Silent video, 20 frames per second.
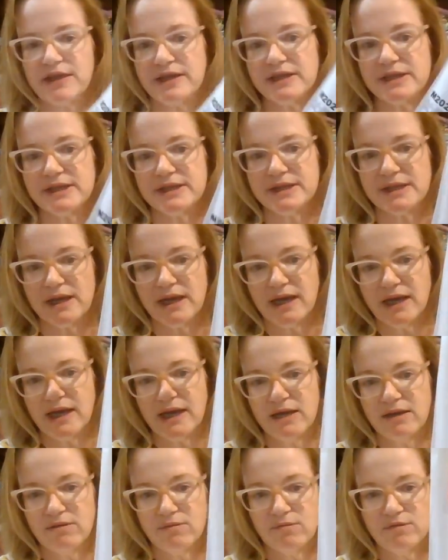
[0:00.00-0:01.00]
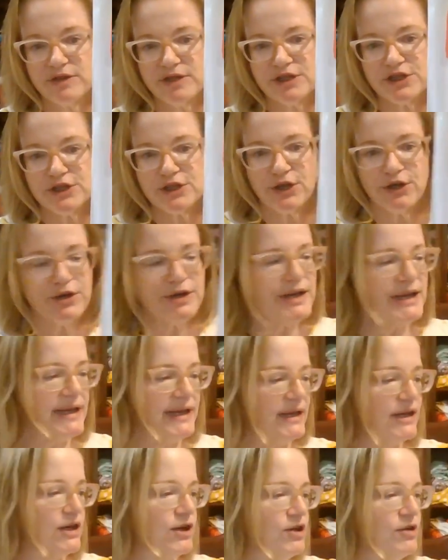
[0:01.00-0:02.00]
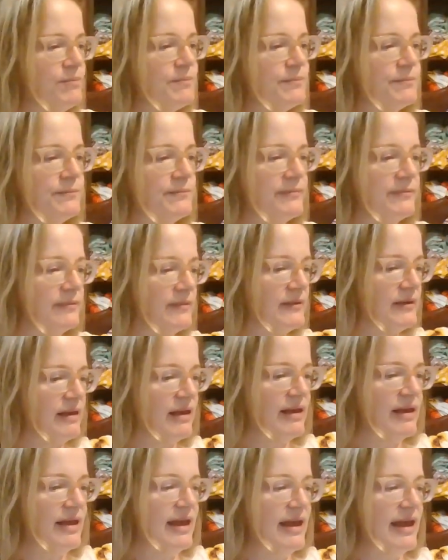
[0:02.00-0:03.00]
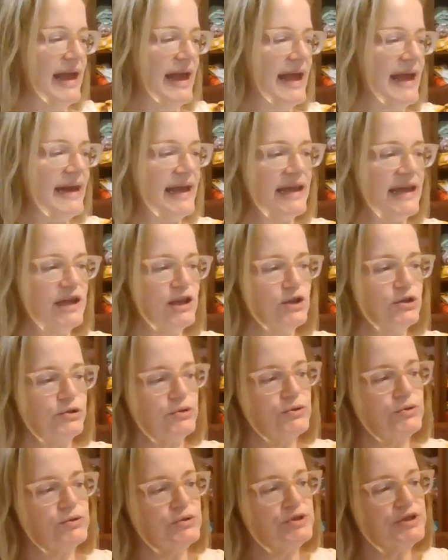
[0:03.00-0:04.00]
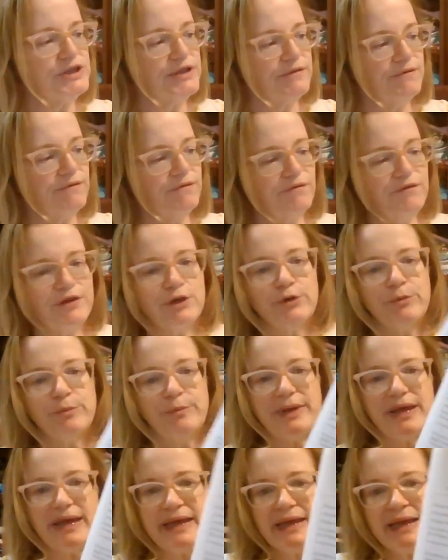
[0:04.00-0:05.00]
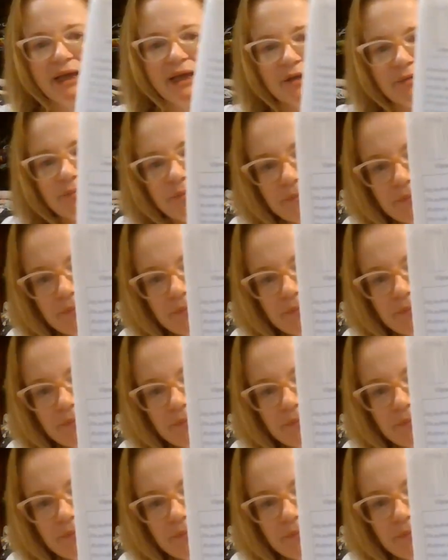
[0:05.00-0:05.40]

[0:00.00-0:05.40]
this skirt here, and I used View B,